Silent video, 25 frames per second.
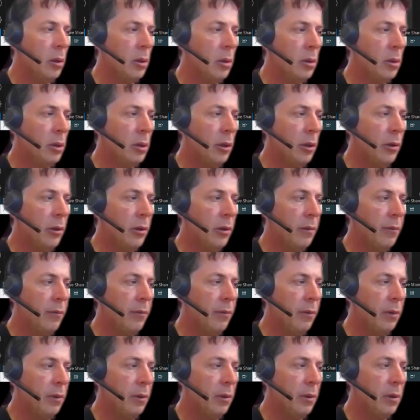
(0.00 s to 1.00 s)
it's got the
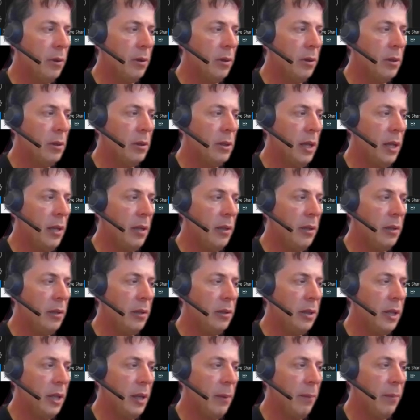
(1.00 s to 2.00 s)
different set
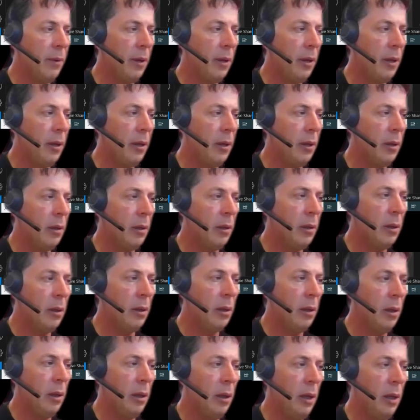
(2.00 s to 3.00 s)
up there,
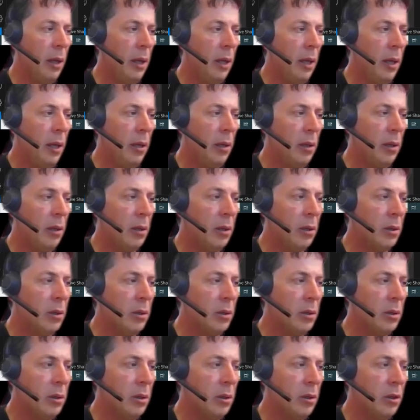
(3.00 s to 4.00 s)
and
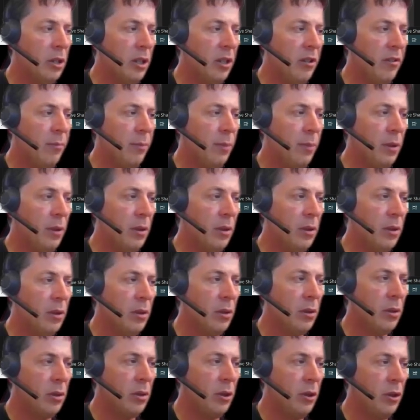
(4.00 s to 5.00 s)

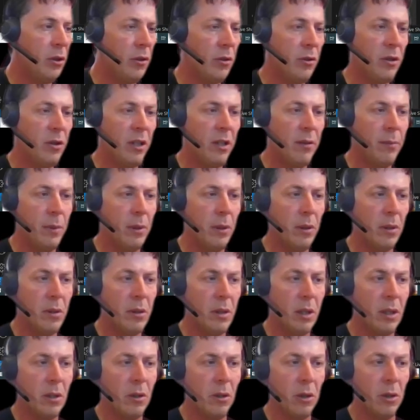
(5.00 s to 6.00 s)
achievements, user
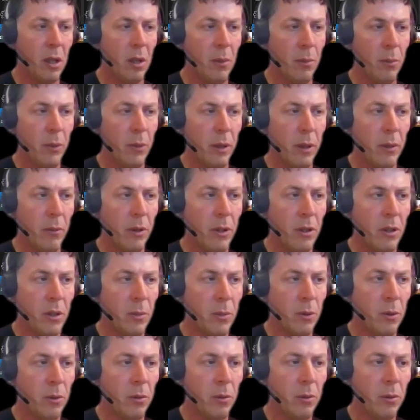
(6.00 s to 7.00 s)
achievements. That's looking pretty
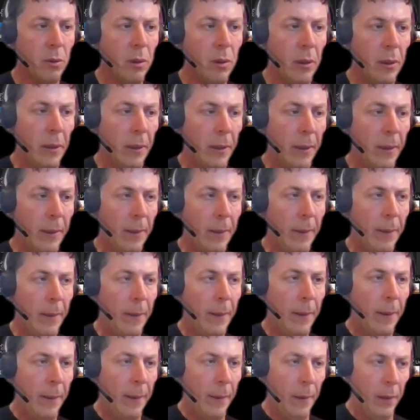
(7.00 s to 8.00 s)
reasonable.
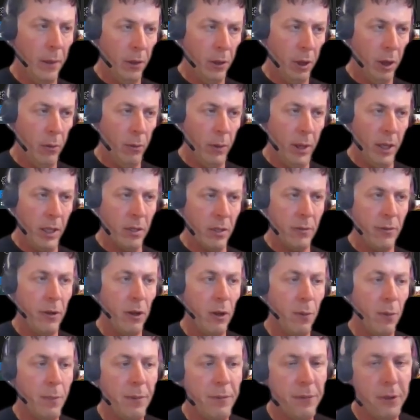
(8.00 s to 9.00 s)
Got a range of
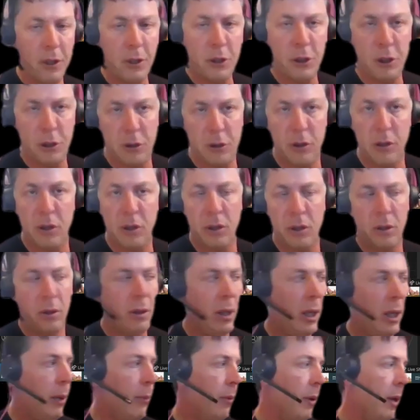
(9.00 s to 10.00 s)
helper
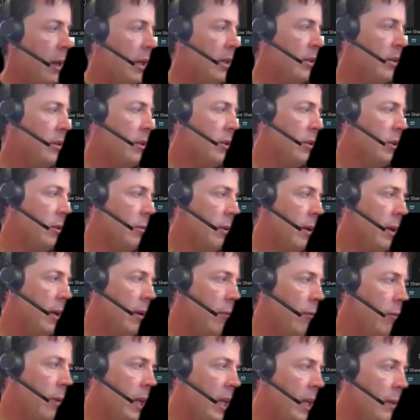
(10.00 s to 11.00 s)
functions, and we'll ask it to write a
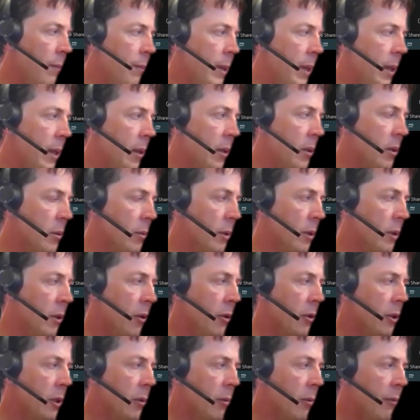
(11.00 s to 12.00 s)
README as
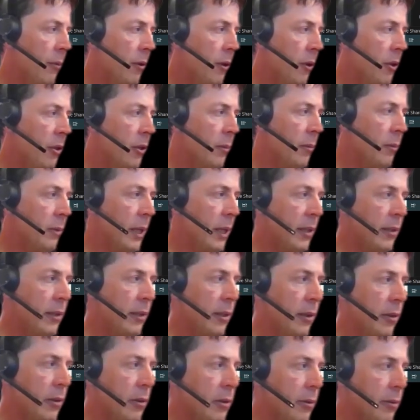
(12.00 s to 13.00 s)
well. So we've got some
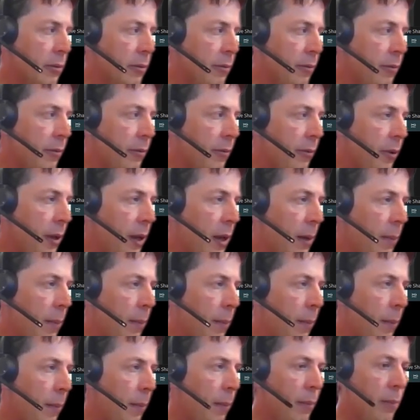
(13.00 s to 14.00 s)
details of
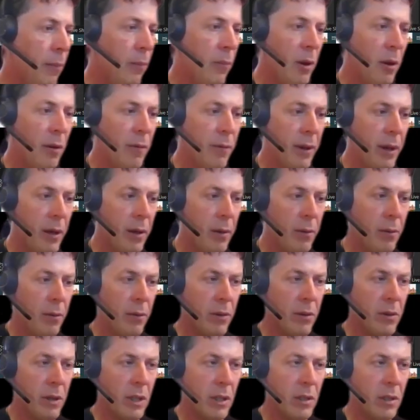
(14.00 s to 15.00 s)
how all
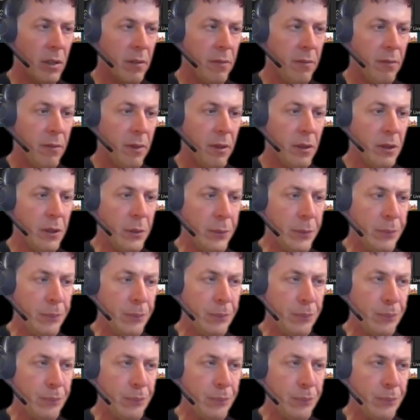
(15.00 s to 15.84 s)
this actually fits.